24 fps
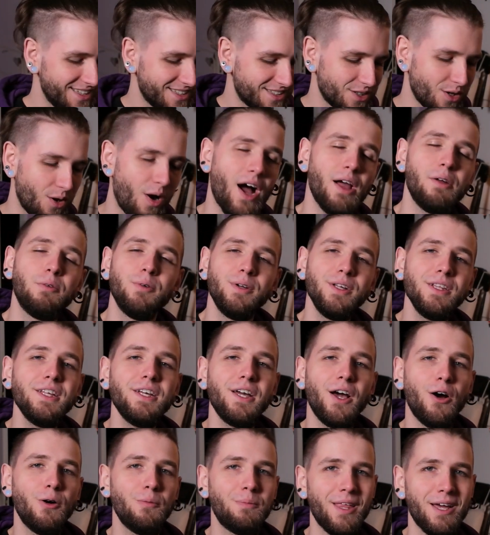So I really
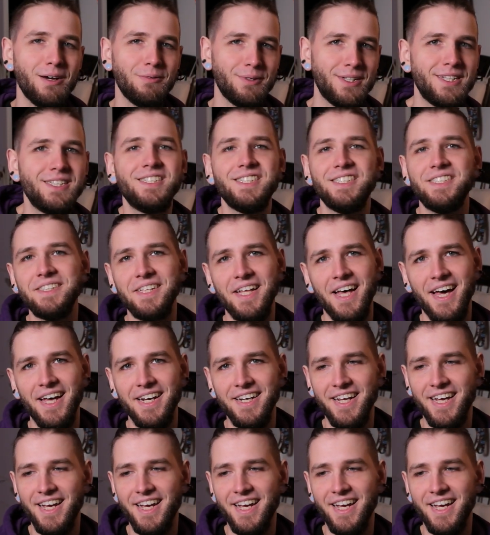hope that we see that,